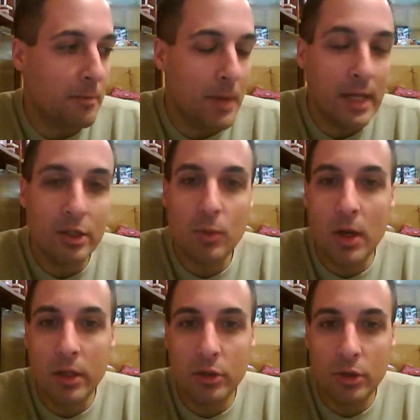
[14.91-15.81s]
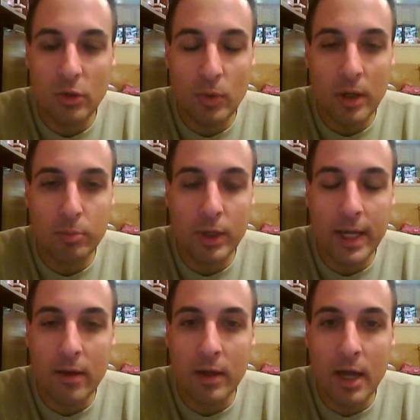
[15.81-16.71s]
I just wanted
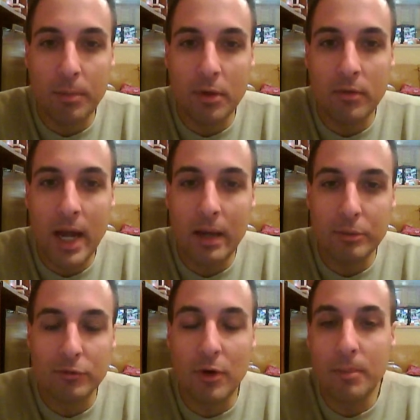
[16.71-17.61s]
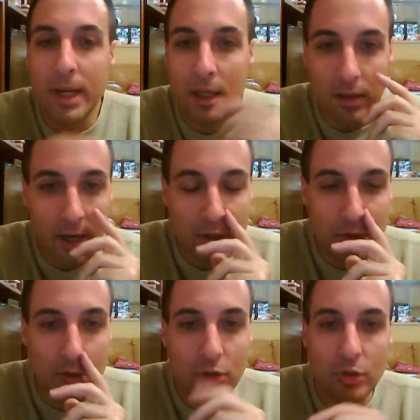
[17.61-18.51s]
to bring out a couple of items from my
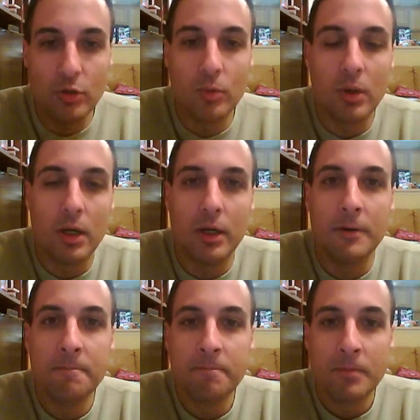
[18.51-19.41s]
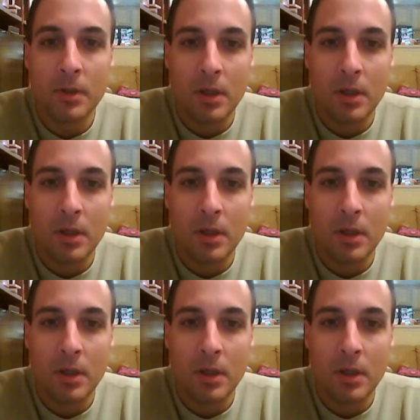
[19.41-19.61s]
collection to